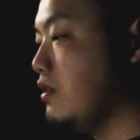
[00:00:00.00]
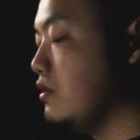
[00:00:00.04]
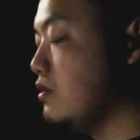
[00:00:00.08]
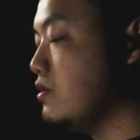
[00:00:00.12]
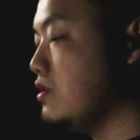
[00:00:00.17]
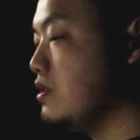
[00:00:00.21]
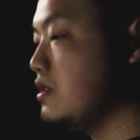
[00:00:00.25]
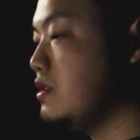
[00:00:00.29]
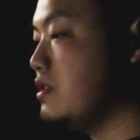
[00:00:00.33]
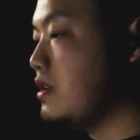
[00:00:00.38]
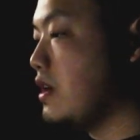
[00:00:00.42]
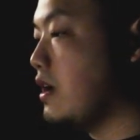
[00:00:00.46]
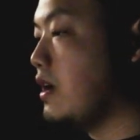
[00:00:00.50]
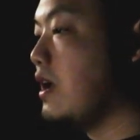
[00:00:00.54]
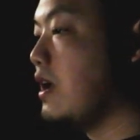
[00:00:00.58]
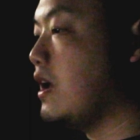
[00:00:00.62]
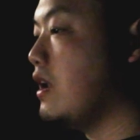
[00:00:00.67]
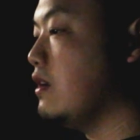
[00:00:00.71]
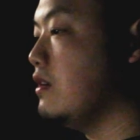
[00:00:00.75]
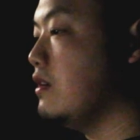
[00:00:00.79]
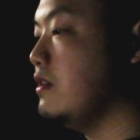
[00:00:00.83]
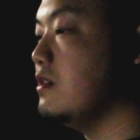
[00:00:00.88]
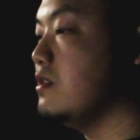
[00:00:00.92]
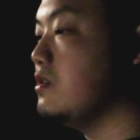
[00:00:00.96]
just to
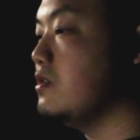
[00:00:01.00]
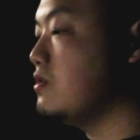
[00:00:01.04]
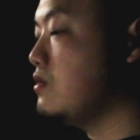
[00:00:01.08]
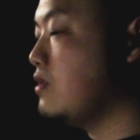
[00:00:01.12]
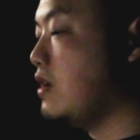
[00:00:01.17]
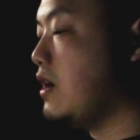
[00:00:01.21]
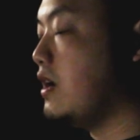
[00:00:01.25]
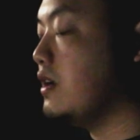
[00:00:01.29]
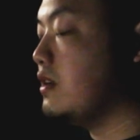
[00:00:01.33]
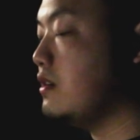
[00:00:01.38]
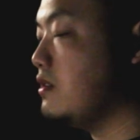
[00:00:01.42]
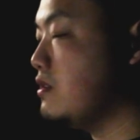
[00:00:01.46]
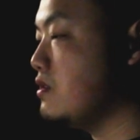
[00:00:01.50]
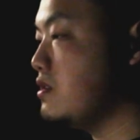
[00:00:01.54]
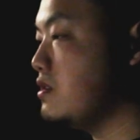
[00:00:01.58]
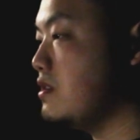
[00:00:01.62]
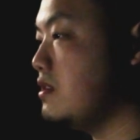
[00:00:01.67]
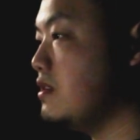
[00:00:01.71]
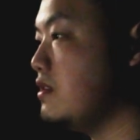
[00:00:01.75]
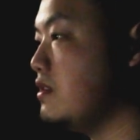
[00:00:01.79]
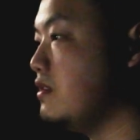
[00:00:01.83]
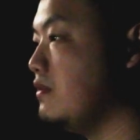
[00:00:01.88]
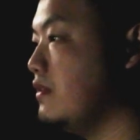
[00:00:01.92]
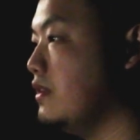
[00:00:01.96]
kind of distract
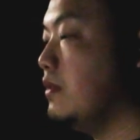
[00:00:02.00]
yourself.